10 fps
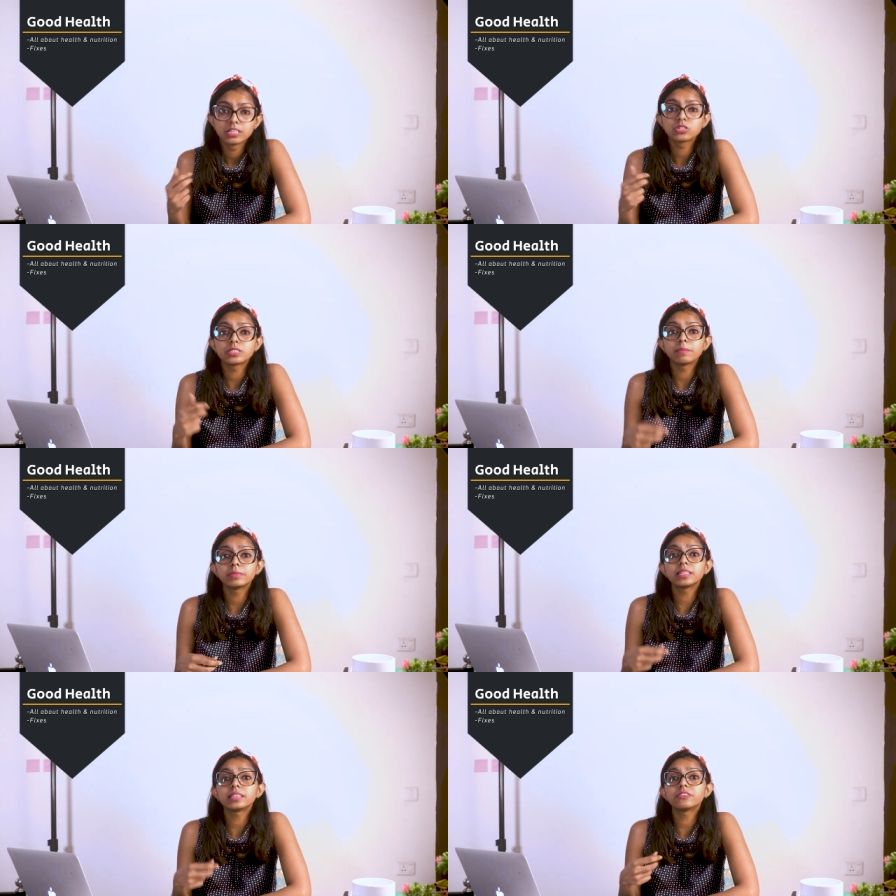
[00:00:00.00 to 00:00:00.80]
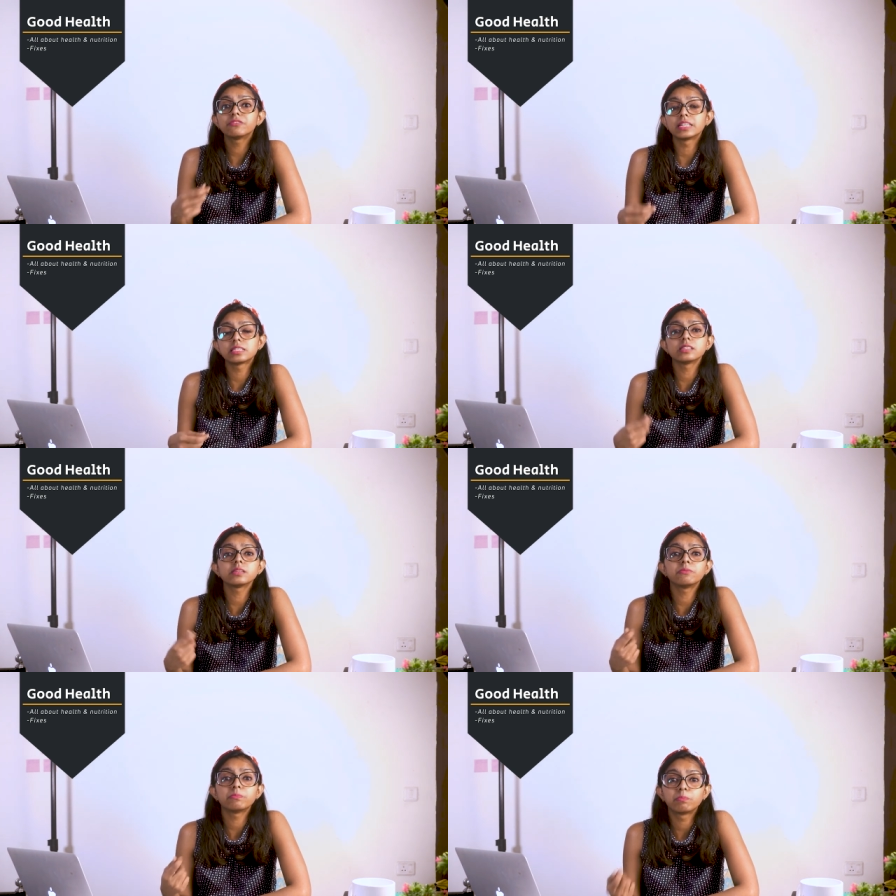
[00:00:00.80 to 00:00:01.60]
So something that fixes
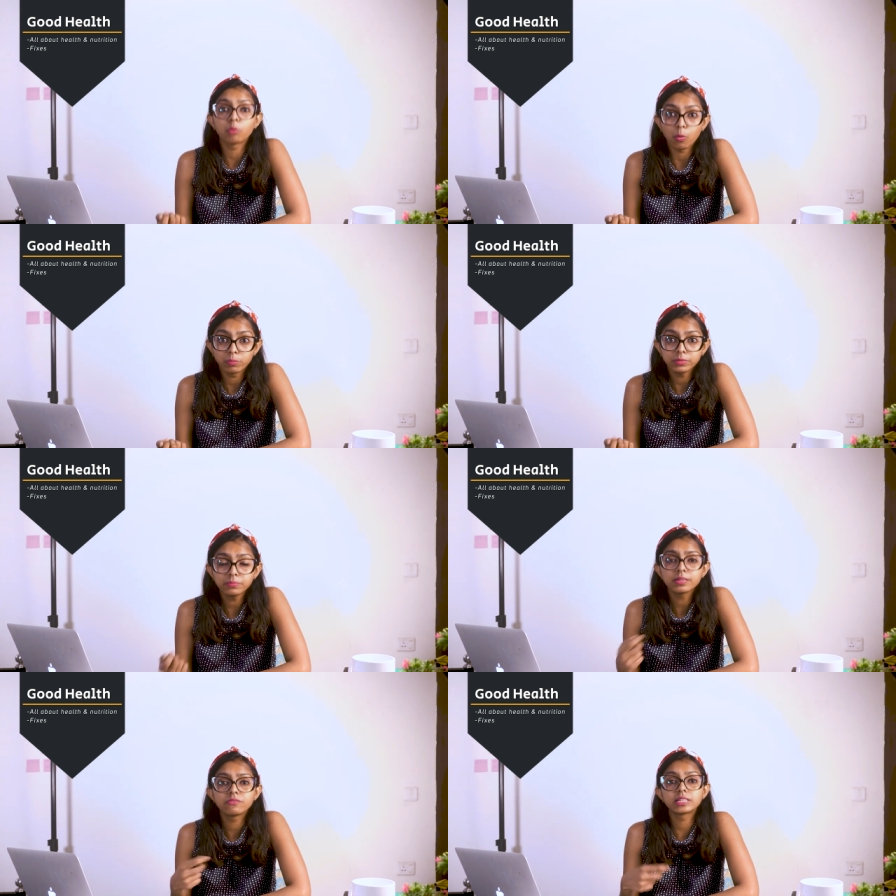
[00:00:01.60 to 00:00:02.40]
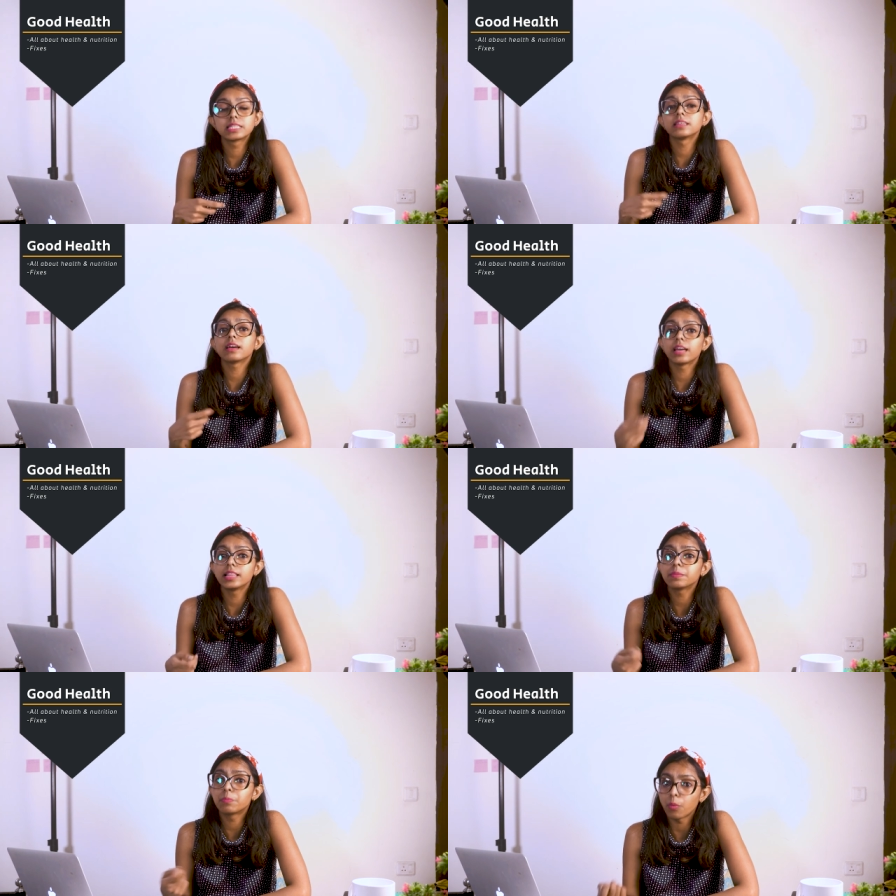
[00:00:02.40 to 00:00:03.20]
a problem, fixes a
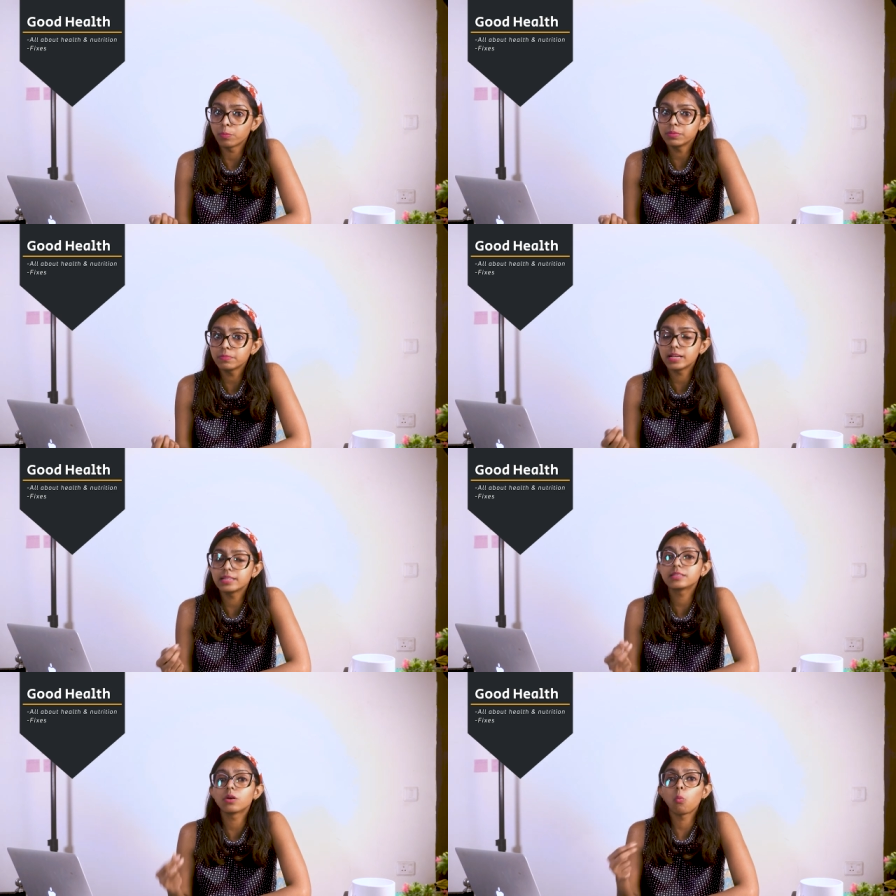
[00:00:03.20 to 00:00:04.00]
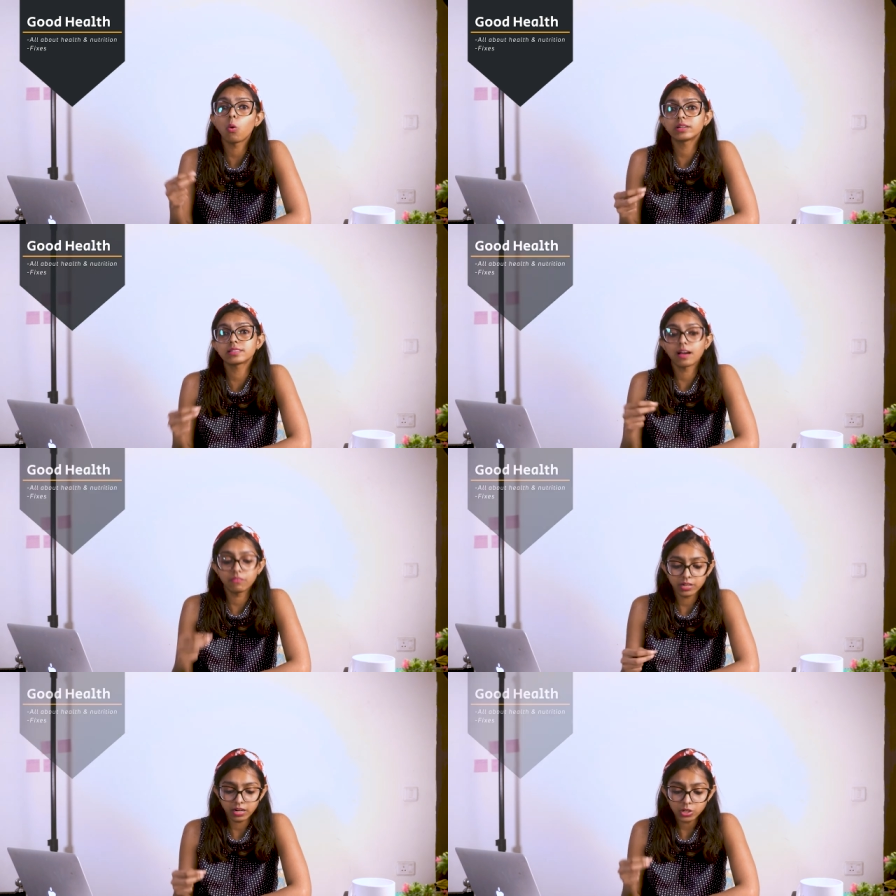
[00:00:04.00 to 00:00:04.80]
health problem is what is
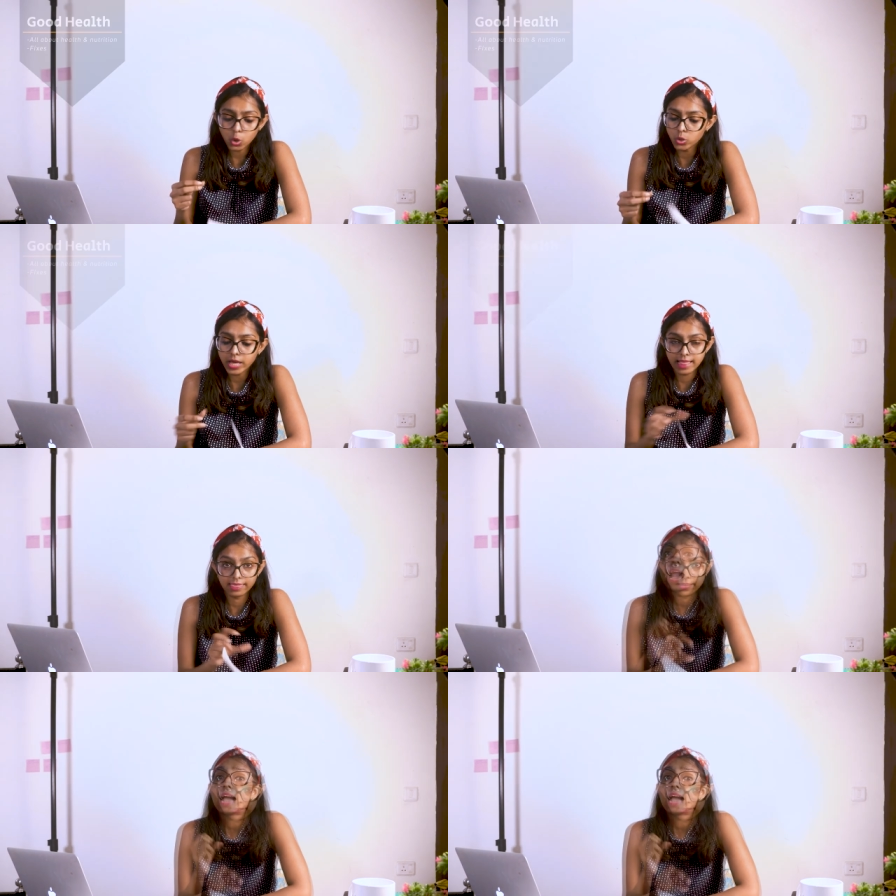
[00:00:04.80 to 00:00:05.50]
covered under good health.